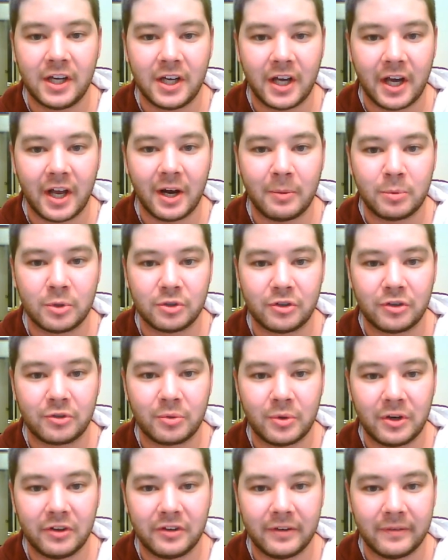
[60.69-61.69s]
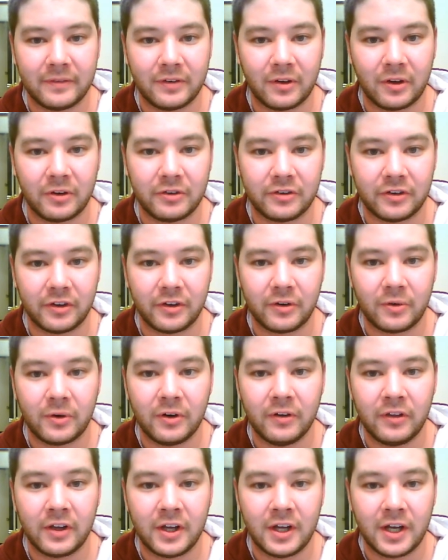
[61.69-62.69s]
and upwards of $27 in the North,
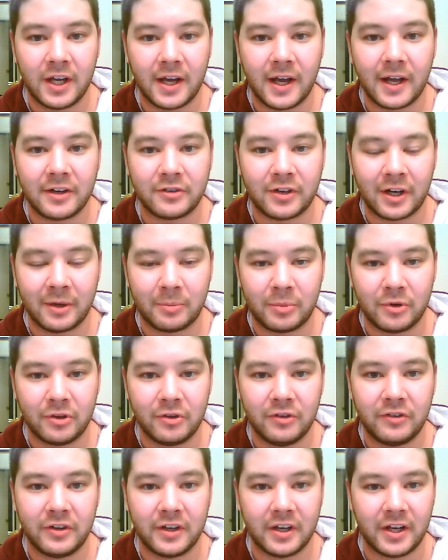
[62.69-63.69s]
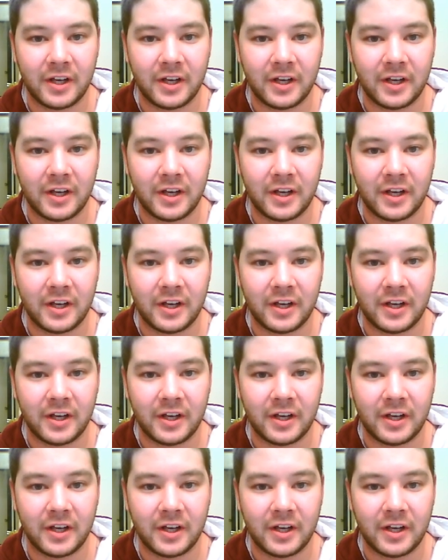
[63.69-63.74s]
and try to produce it in